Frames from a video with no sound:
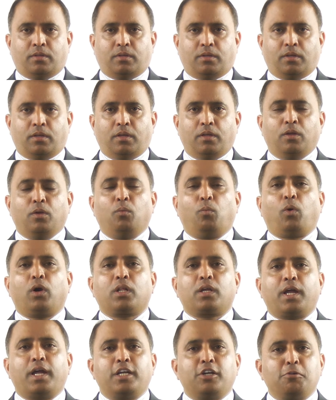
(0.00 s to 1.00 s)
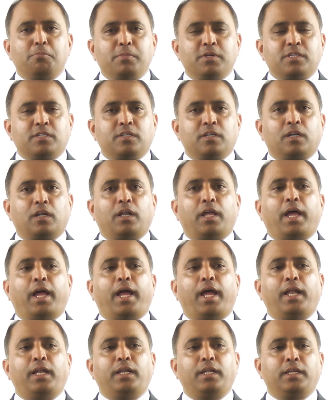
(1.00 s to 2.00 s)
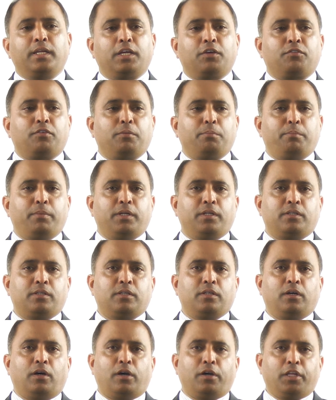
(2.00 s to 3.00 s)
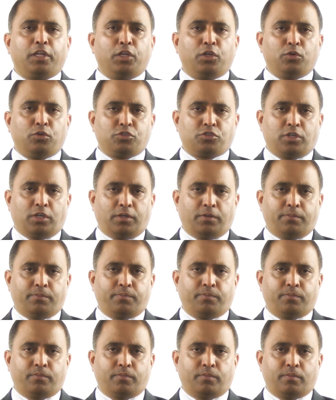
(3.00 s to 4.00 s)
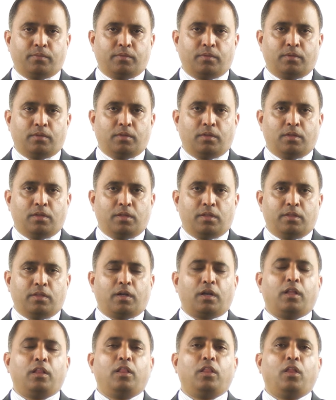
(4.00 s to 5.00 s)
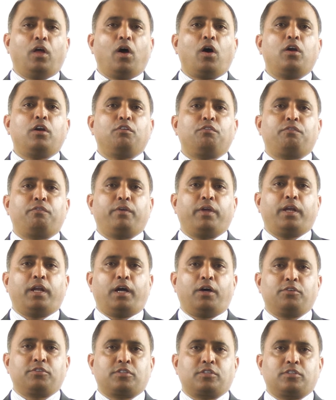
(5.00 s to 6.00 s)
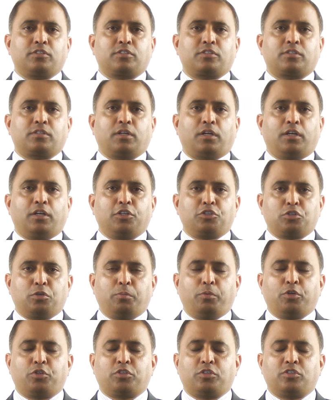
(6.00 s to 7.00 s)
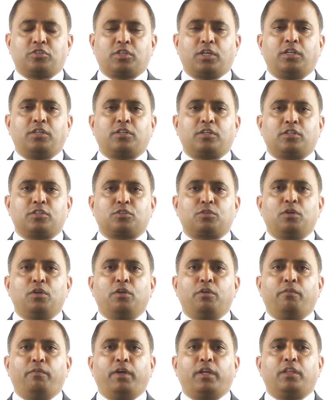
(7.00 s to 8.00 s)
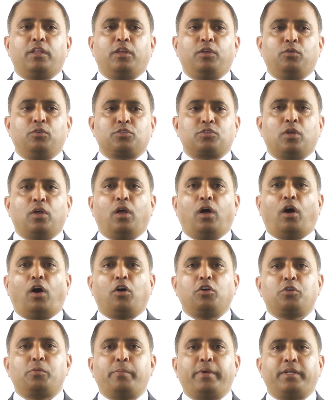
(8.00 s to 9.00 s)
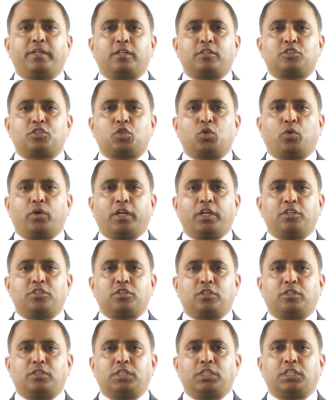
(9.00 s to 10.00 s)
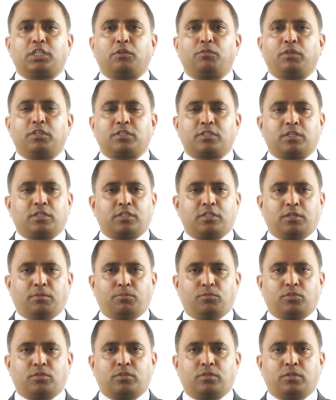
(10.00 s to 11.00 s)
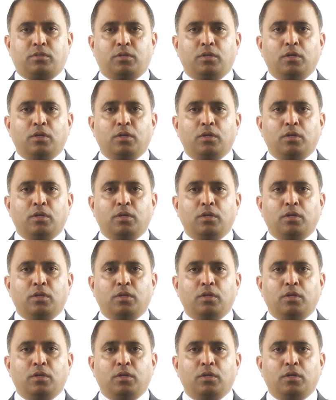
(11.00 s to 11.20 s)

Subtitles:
Okay. What kind of material handling equipment are you using? There are a lot of warehouses and distribution centers where they use automated storage and retrieval systems,